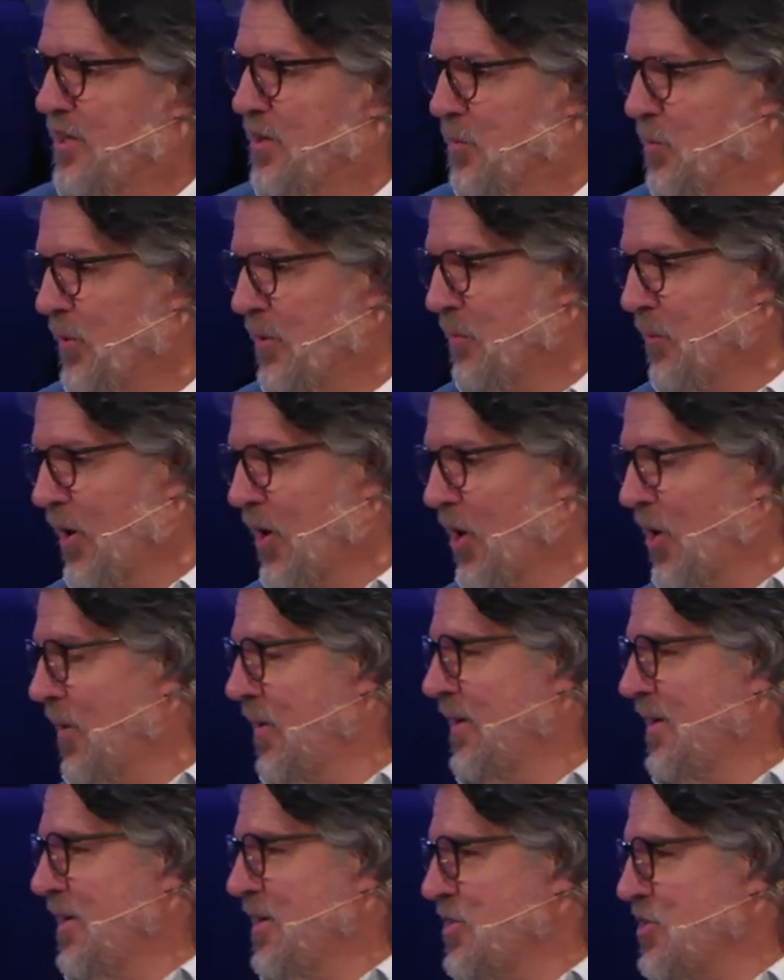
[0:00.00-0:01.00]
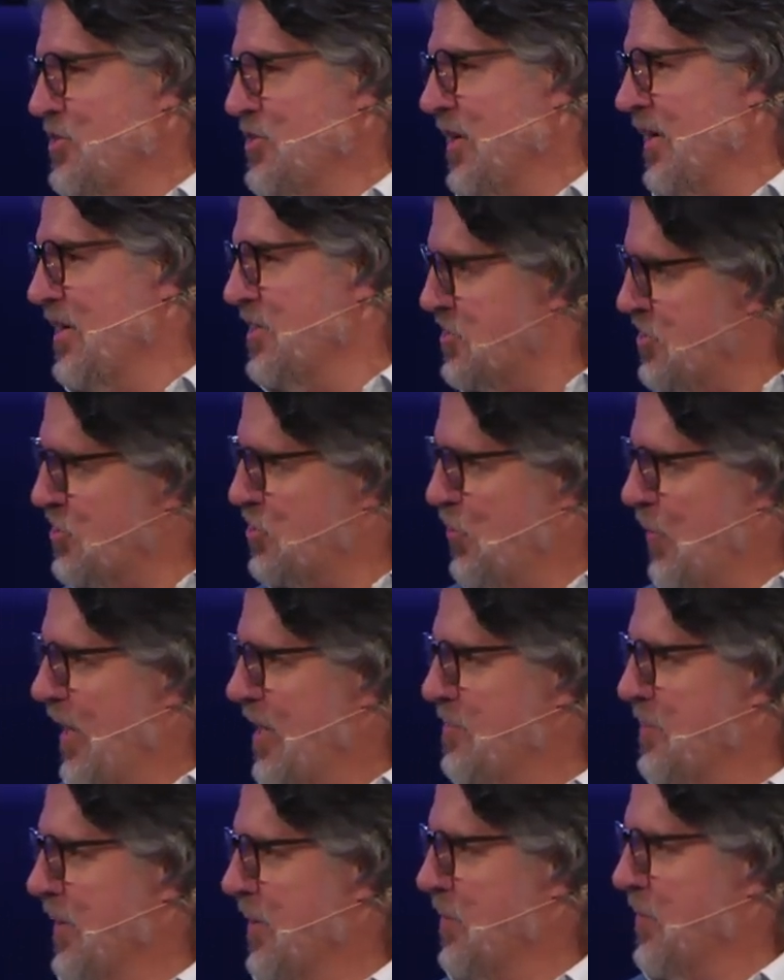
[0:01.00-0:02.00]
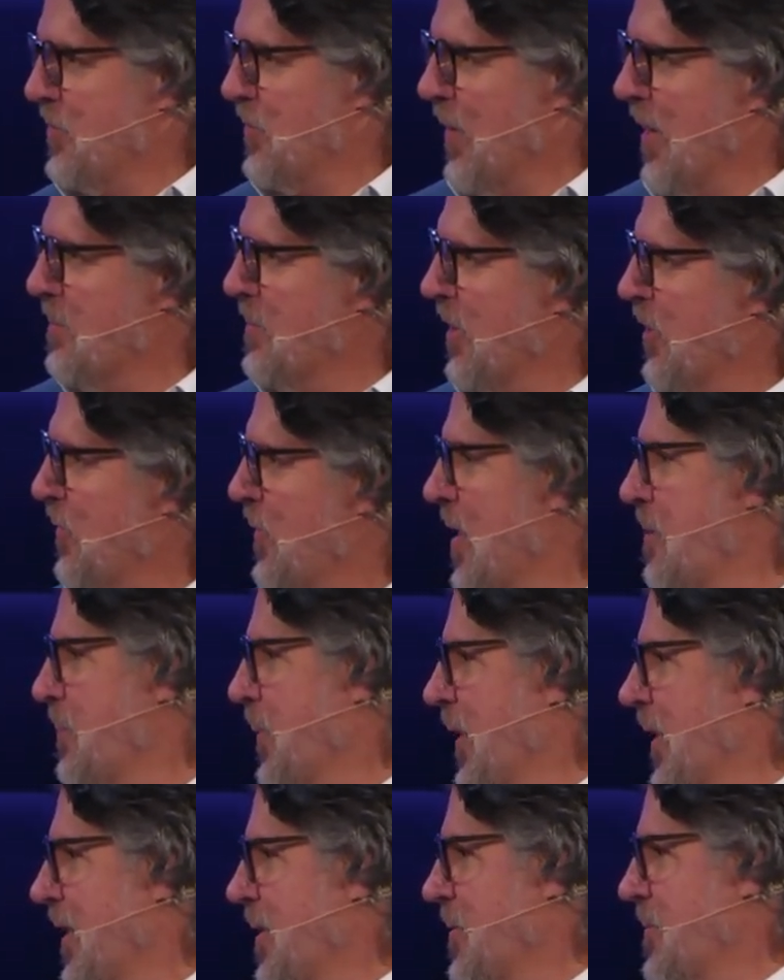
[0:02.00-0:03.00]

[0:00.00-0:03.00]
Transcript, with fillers: And we were all just thinking, this is great being with grandma and grandpa,